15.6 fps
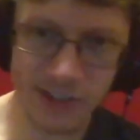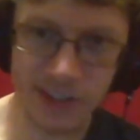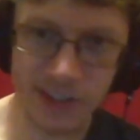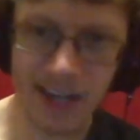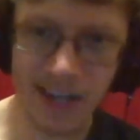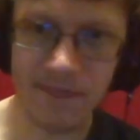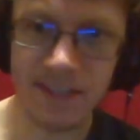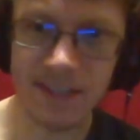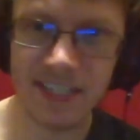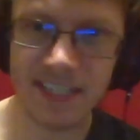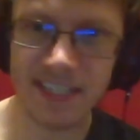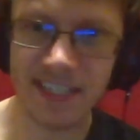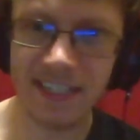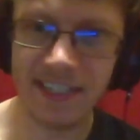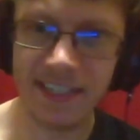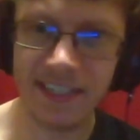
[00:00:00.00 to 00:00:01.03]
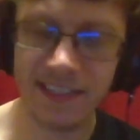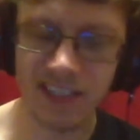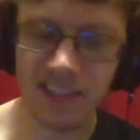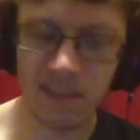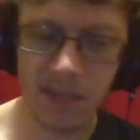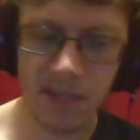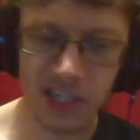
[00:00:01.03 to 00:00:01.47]
have the sinking
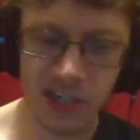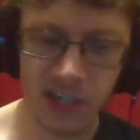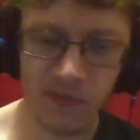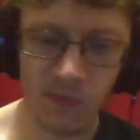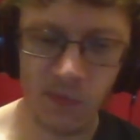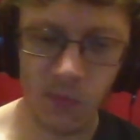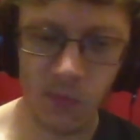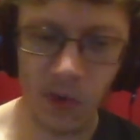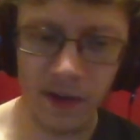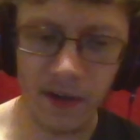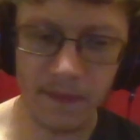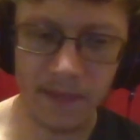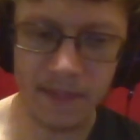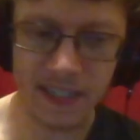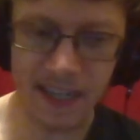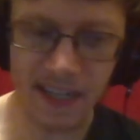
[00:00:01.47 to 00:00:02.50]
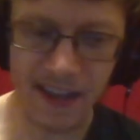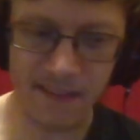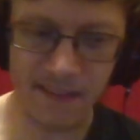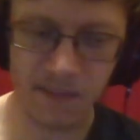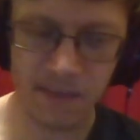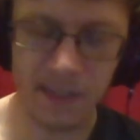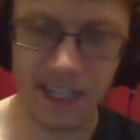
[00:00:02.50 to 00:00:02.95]
suspicion one of them is going to have
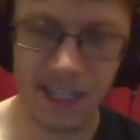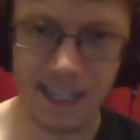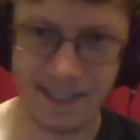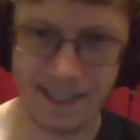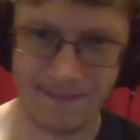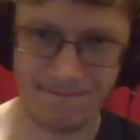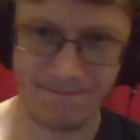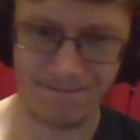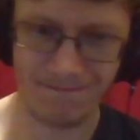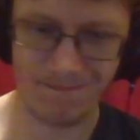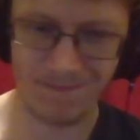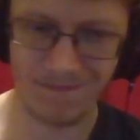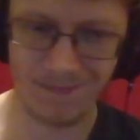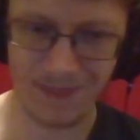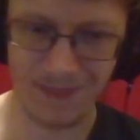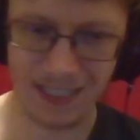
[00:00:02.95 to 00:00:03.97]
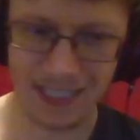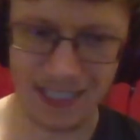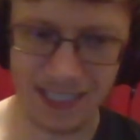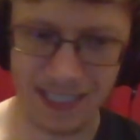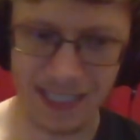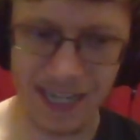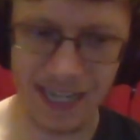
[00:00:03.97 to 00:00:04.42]
to be like,
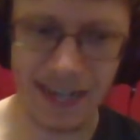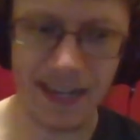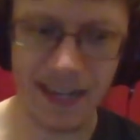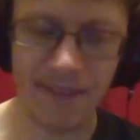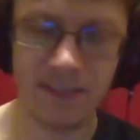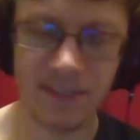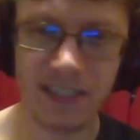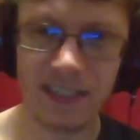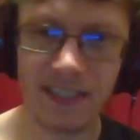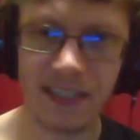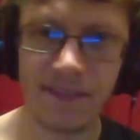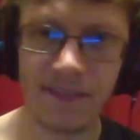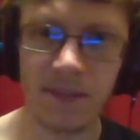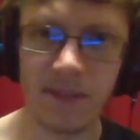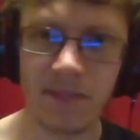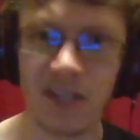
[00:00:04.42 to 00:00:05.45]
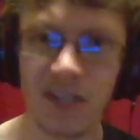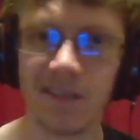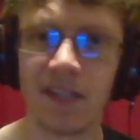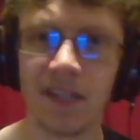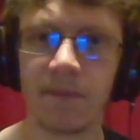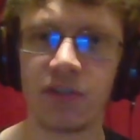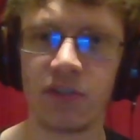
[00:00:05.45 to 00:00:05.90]
kind of have to give
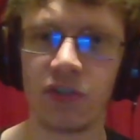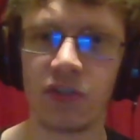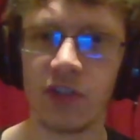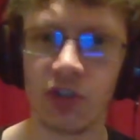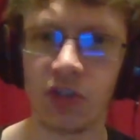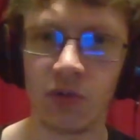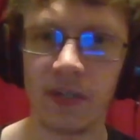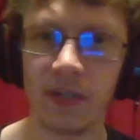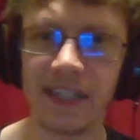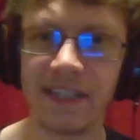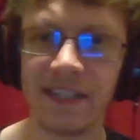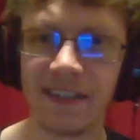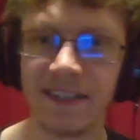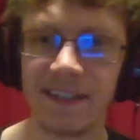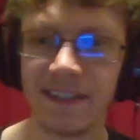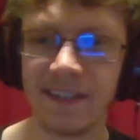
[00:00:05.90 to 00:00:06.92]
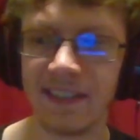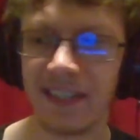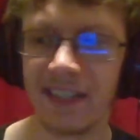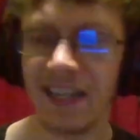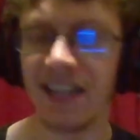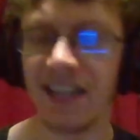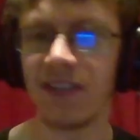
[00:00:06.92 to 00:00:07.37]
themselves up to the tree
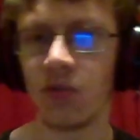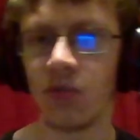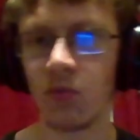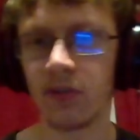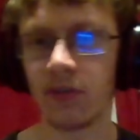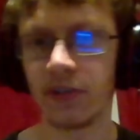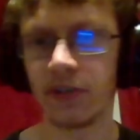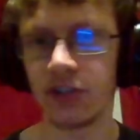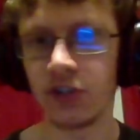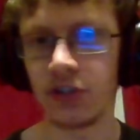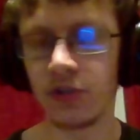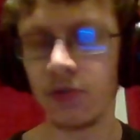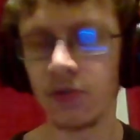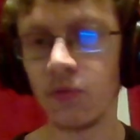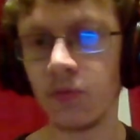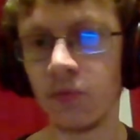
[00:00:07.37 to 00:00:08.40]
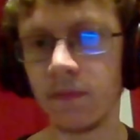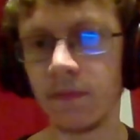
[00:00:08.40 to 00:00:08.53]
in order to,